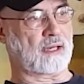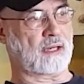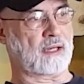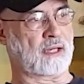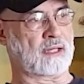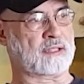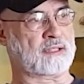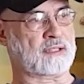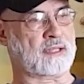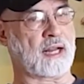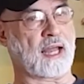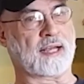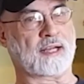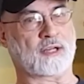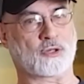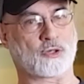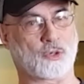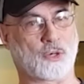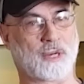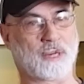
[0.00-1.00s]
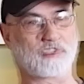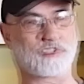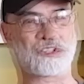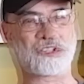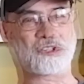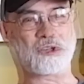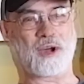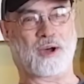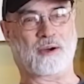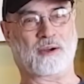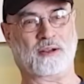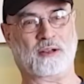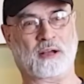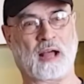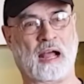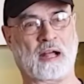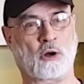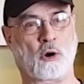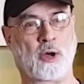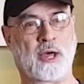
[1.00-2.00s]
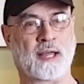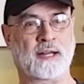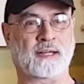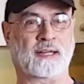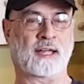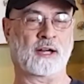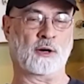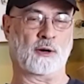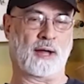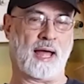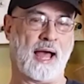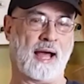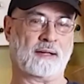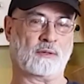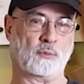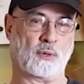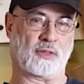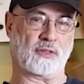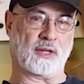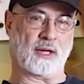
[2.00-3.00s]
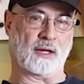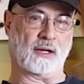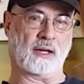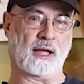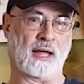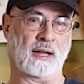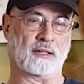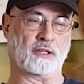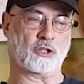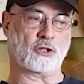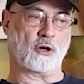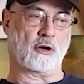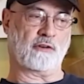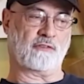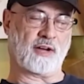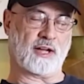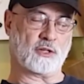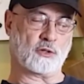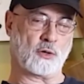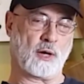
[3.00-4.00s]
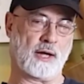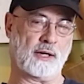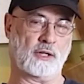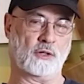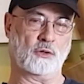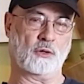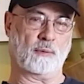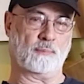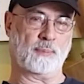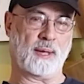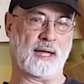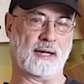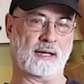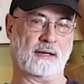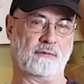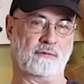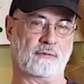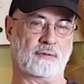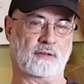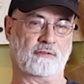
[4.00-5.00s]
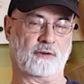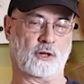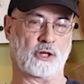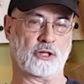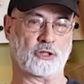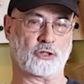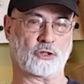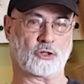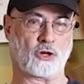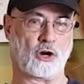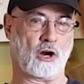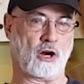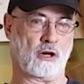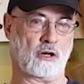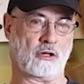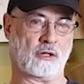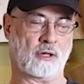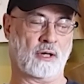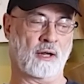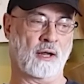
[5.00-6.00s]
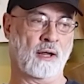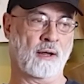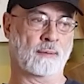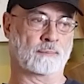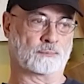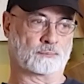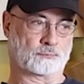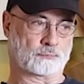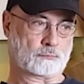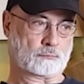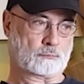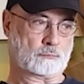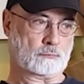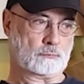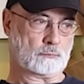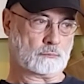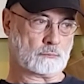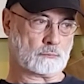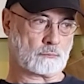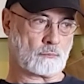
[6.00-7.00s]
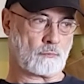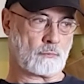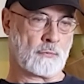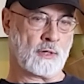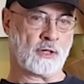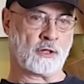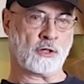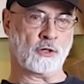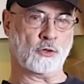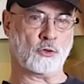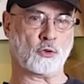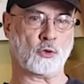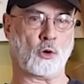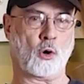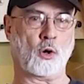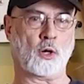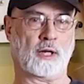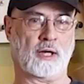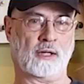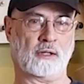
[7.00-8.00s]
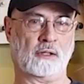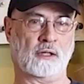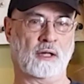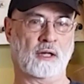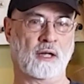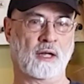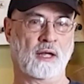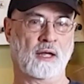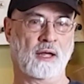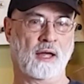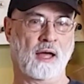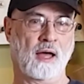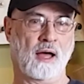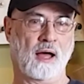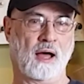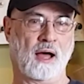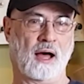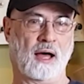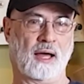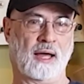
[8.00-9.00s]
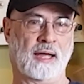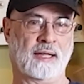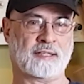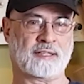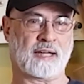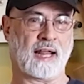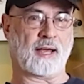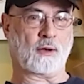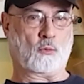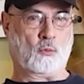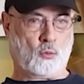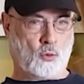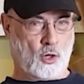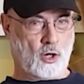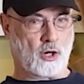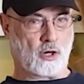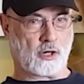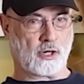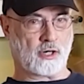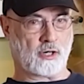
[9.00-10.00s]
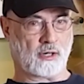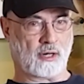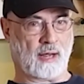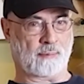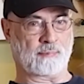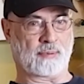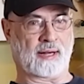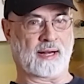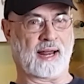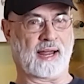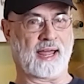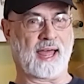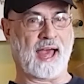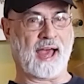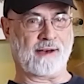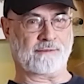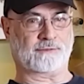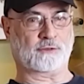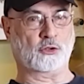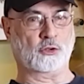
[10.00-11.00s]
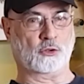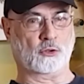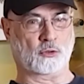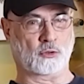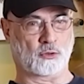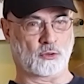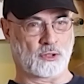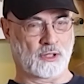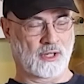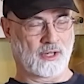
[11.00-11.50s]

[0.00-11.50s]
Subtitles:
it's like a dream. So I go ahead and interact with it. And so if I try to do a painting from the very start and control it, it's like work. I mean, I have to